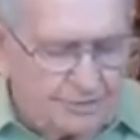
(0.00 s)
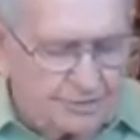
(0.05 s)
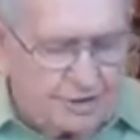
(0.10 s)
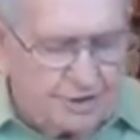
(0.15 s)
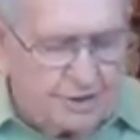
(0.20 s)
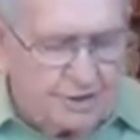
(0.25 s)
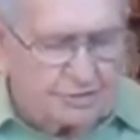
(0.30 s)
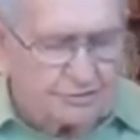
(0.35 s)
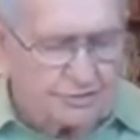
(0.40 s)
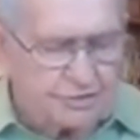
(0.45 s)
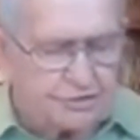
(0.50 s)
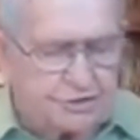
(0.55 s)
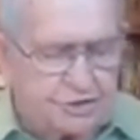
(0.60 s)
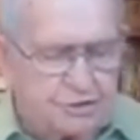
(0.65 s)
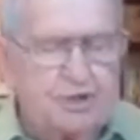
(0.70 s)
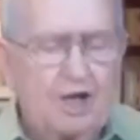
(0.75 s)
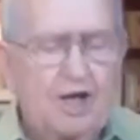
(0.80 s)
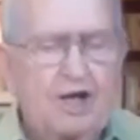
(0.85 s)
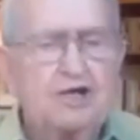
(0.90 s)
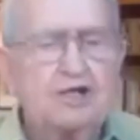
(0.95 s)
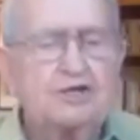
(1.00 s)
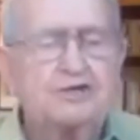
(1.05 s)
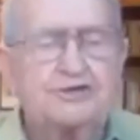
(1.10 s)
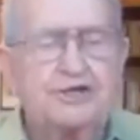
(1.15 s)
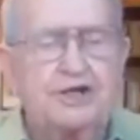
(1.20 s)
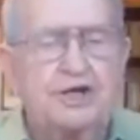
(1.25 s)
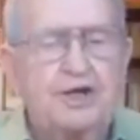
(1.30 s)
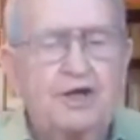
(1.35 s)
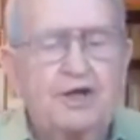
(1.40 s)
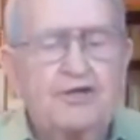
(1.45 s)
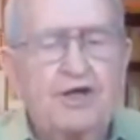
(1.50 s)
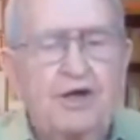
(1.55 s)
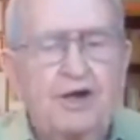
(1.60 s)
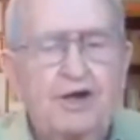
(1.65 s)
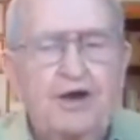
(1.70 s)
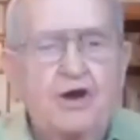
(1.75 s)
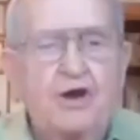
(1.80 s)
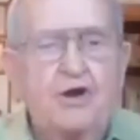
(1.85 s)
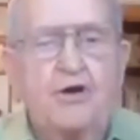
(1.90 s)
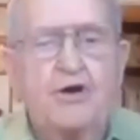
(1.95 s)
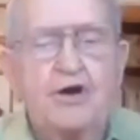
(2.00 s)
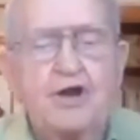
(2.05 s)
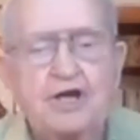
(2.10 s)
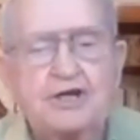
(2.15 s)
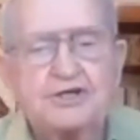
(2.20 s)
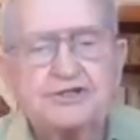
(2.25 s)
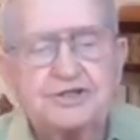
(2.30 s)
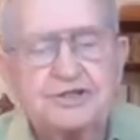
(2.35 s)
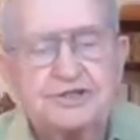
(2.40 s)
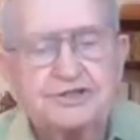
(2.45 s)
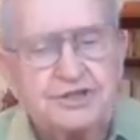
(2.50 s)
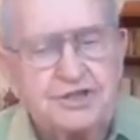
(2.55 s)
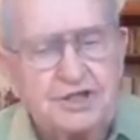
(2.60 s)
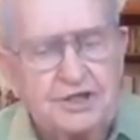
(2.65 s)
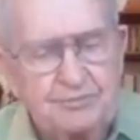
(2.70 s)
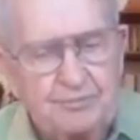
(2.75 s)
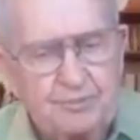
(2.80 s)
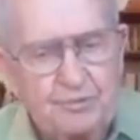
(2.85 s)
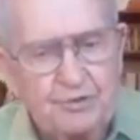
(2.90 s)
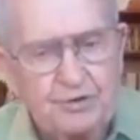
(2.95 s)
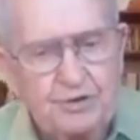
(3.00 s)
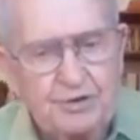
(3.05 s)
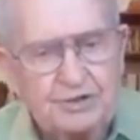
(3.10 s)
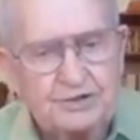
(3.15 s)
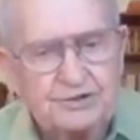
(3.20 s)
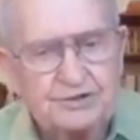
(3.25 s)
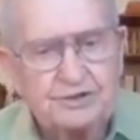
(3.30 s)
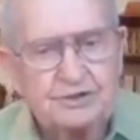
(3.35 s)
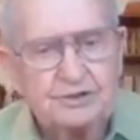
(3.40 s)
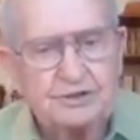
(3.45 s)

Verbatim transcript: king of the Jews. See, here is the chief priest.